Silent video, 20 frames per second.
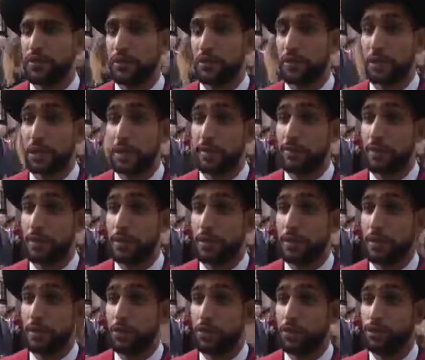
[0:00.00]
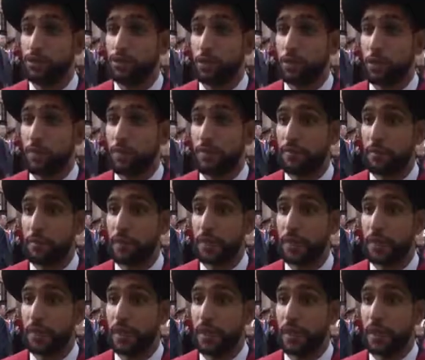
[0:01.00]
division. Keith Thurman, who just come off a
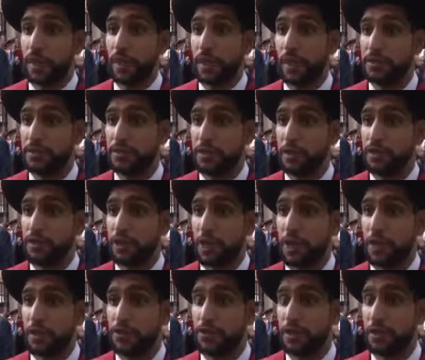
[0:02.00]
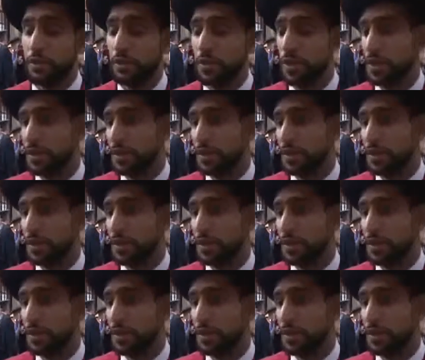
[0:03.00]
win against Luis Collazo.